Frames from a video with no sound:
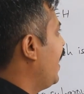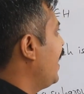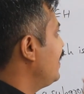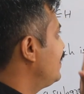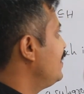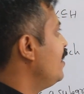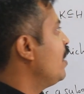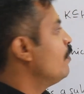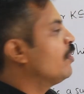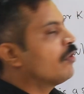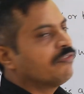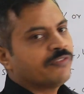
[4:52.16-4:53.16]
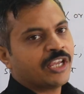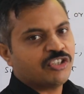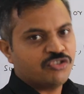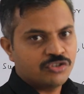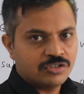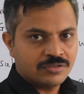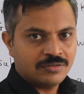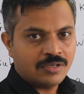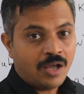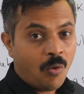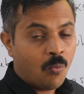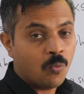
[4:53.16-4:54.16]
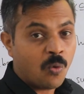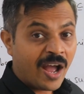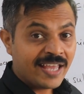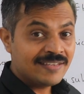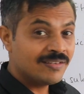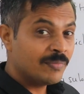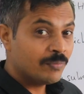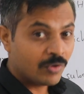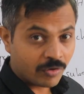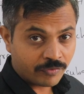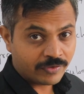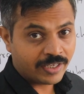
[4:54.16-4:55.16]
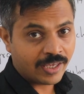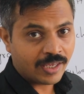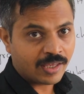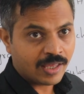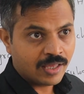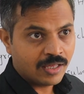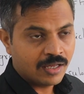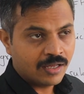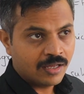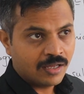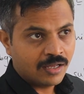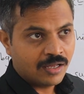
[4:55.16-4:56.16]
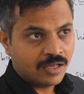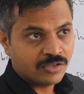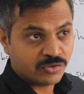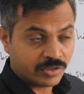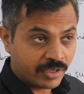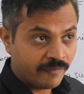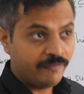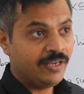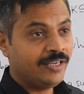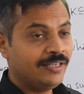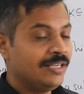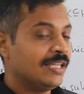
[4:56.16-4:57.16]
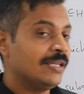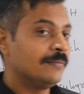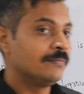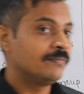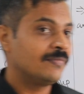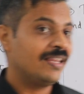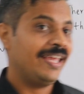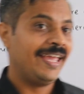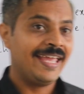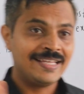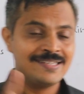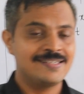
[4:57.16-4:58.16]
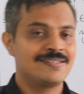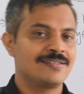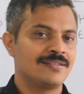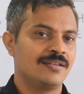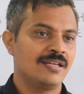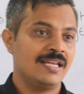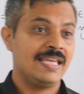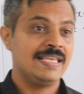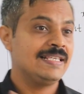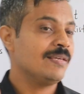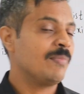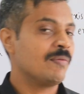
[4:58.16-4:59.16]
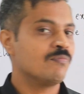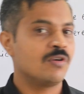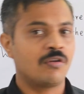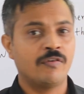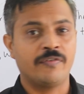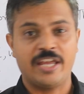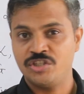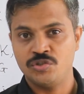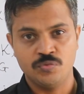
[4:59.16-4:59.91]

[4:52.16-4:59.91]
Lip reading: X is a member of H, Y is a member of K, so definitely X is a member of H